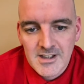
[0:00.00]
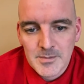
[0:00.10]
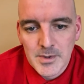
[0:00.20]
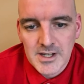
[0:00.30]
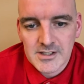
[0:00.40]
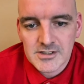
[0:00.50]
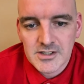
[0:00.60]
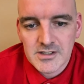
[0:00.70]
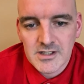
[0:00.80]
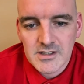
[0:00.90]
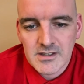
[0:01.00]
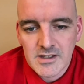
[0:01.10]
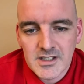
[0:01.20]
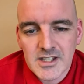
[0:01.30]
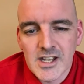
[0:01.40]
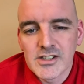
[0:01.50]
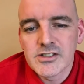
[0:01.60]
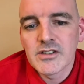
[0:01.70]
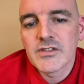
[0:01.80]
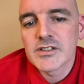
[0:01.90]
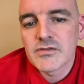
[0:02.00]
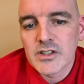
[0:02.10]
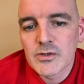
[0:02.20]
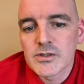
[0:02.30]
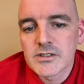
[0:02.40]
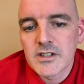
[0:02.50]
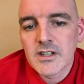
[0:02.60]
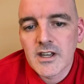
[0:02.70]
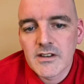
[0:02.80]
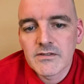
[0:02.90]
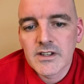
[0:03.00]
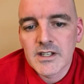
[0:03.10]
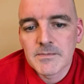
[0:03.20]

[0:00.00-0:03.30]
But the intention of this video is to give